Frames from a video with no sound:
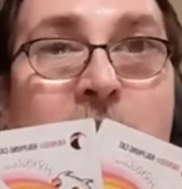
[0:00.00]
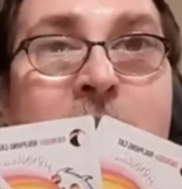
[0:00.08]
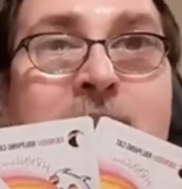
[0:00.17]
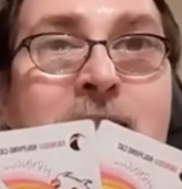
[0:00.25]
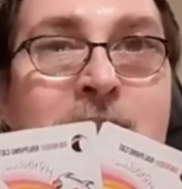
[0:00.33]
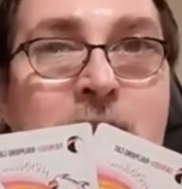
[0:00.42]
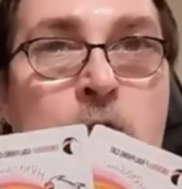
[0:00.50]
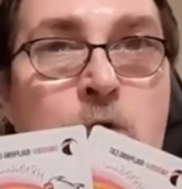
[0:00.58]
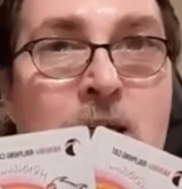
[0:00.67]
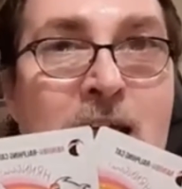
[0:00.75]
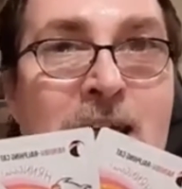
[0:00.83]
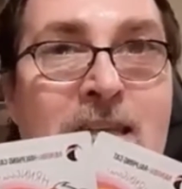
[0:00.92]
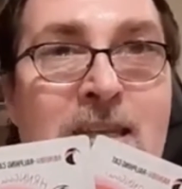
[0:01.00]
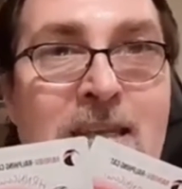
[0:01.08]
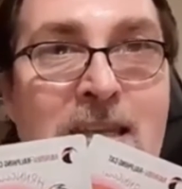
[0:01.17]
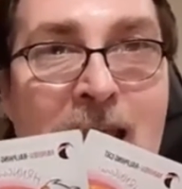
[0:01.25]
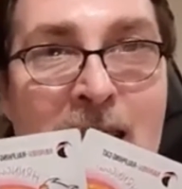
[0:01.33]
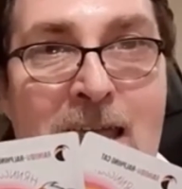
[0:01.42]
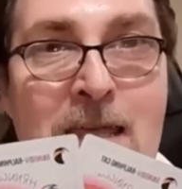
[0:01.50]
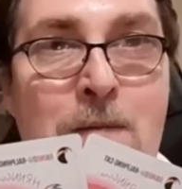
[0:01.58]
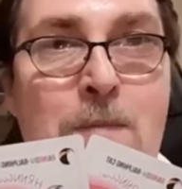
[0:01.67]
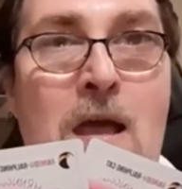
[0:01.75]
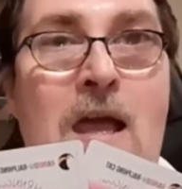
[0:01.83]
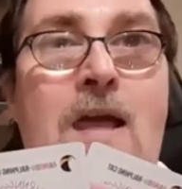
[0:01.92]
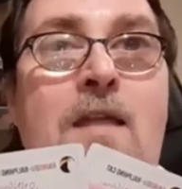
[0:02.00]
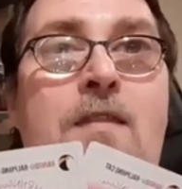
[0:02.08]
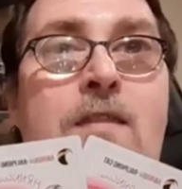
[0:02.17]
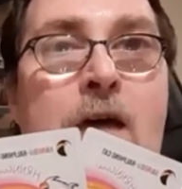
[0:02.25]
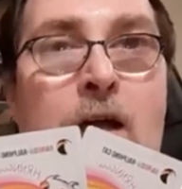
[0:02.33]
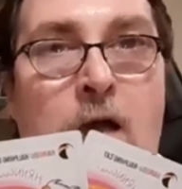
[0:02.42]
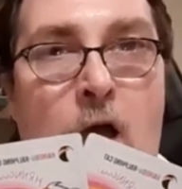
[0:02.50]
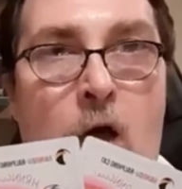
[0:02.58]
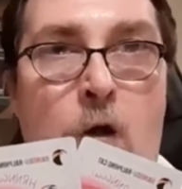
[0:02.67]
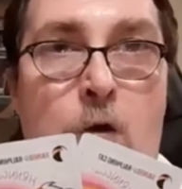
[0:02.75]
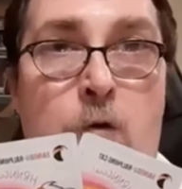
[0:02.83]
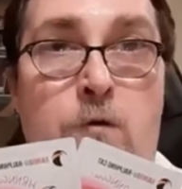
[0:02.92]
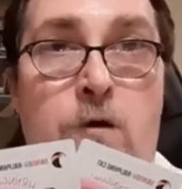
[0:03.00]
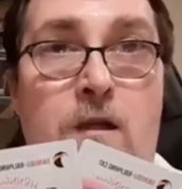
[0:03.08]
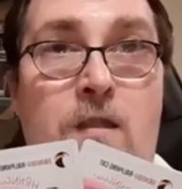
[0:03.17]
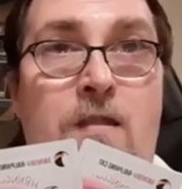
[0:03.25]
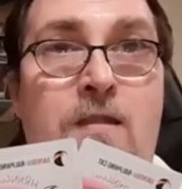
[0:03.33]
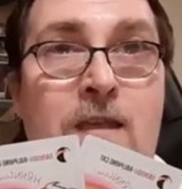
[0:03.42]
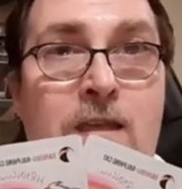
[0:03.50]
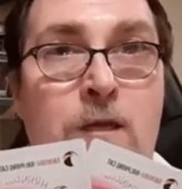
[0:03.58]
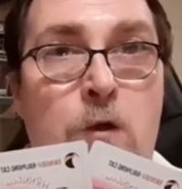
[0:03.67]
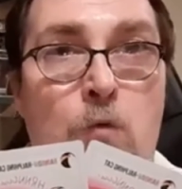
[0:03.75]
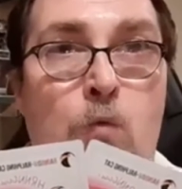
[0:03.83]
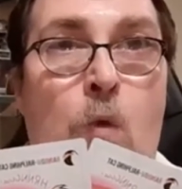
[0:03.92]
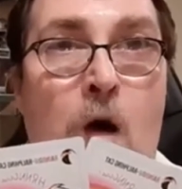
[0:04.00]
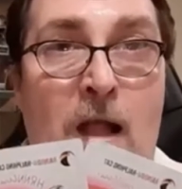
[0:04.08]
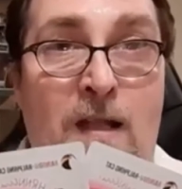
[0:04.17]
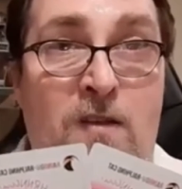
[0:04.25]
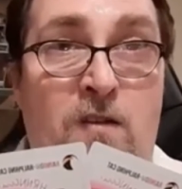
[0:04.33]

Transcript: and then you can name the card that you want.